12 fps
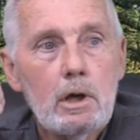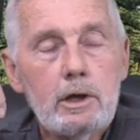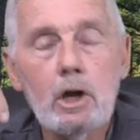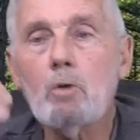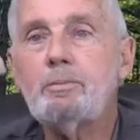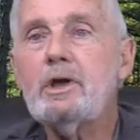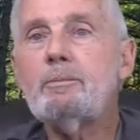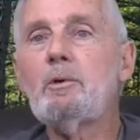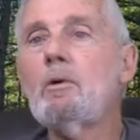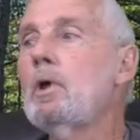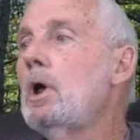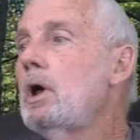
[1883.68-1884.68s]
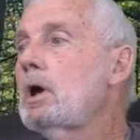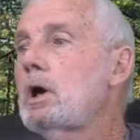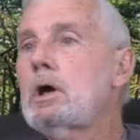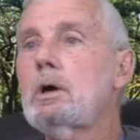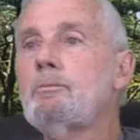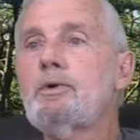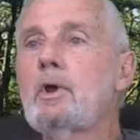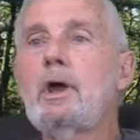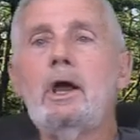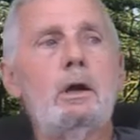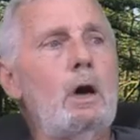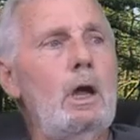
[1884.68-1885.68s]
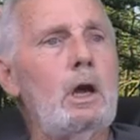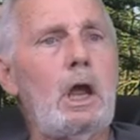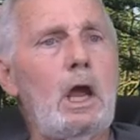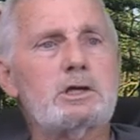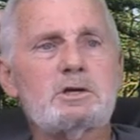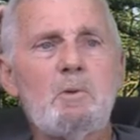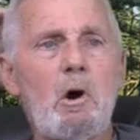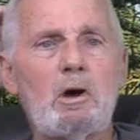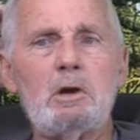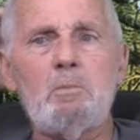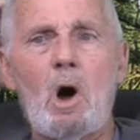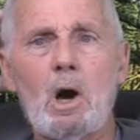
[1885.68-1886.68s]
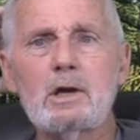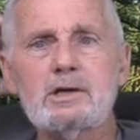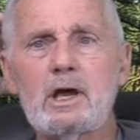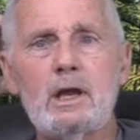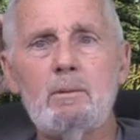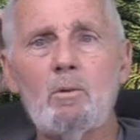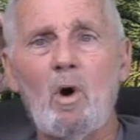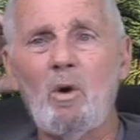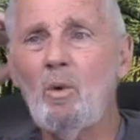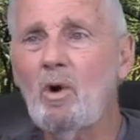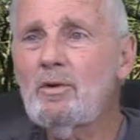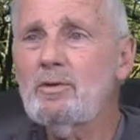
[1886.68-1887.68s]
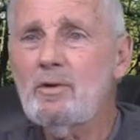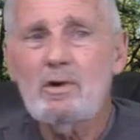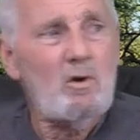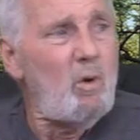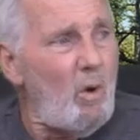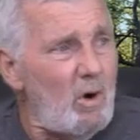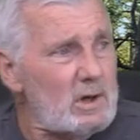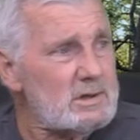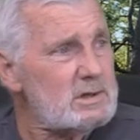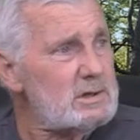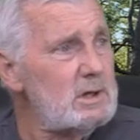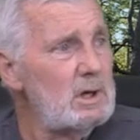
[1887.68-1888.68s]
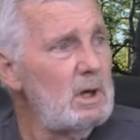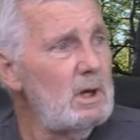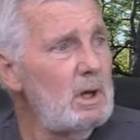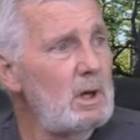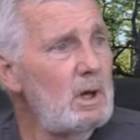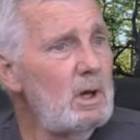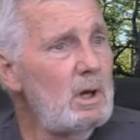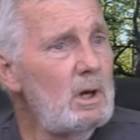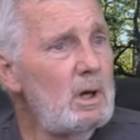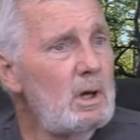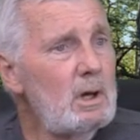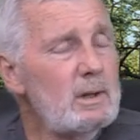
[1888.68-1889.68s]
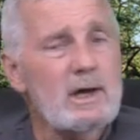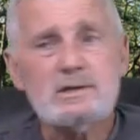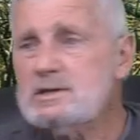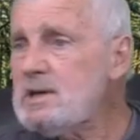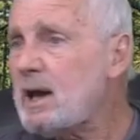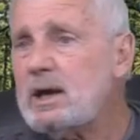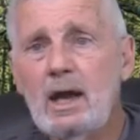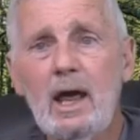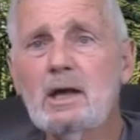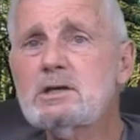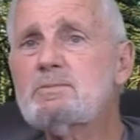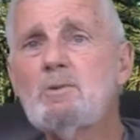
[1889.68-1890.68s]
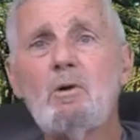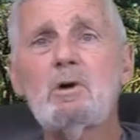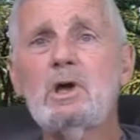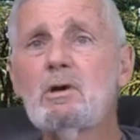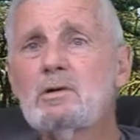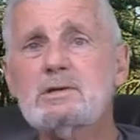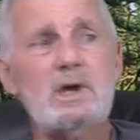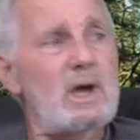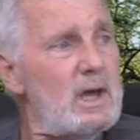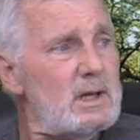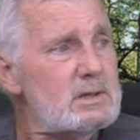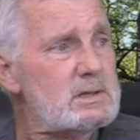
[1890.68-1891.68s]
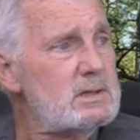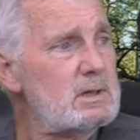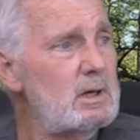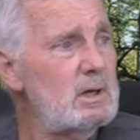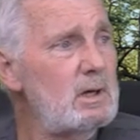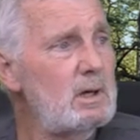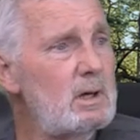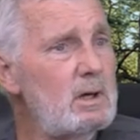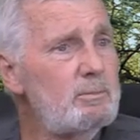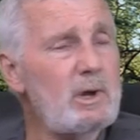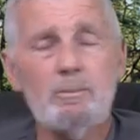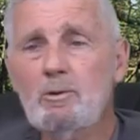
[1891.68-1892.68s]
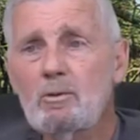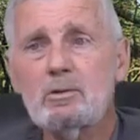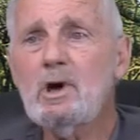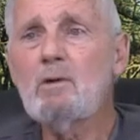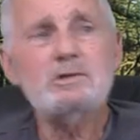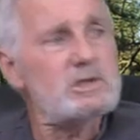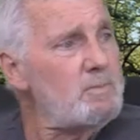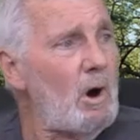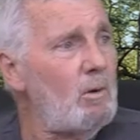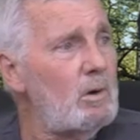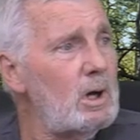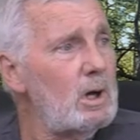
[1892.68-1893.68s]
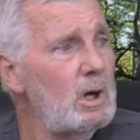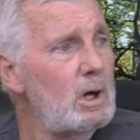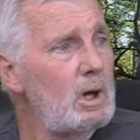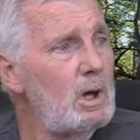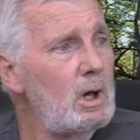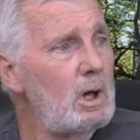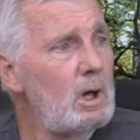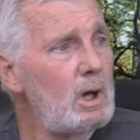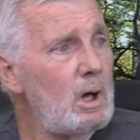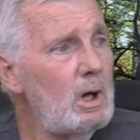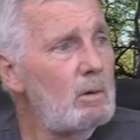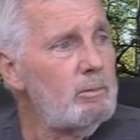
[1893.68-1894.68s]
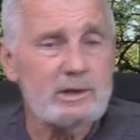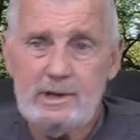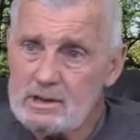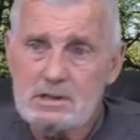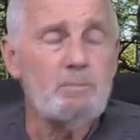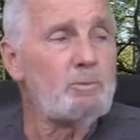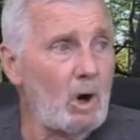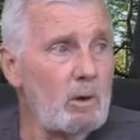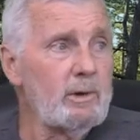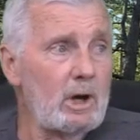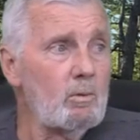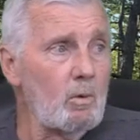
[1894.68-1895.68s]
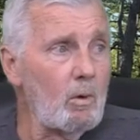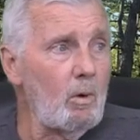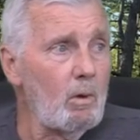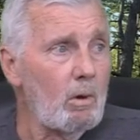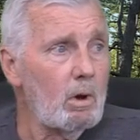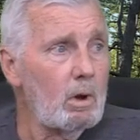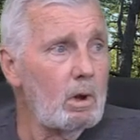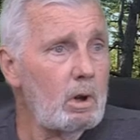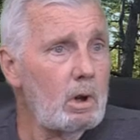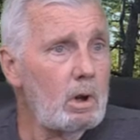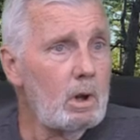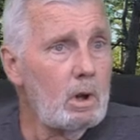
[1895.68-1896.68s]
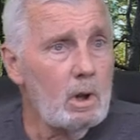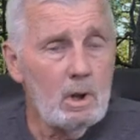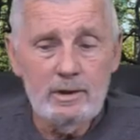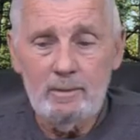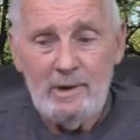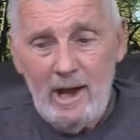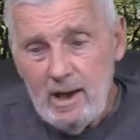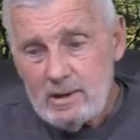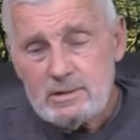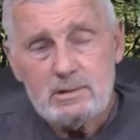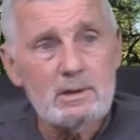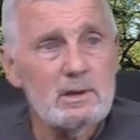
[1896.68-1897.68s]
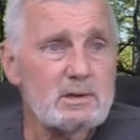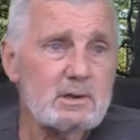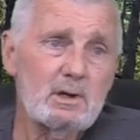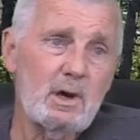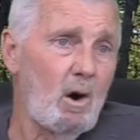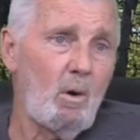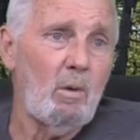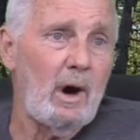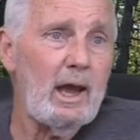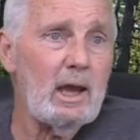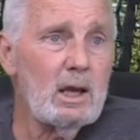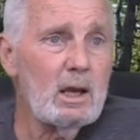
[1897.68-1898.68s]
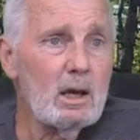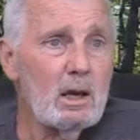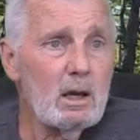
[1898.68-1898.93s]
You know, people complained, oh, you can't smoke in bars anymore. Well, of course. That secondhand smoke kills kids, people who don't smoke. But that's a permanent rule. The mask, it's going to go away.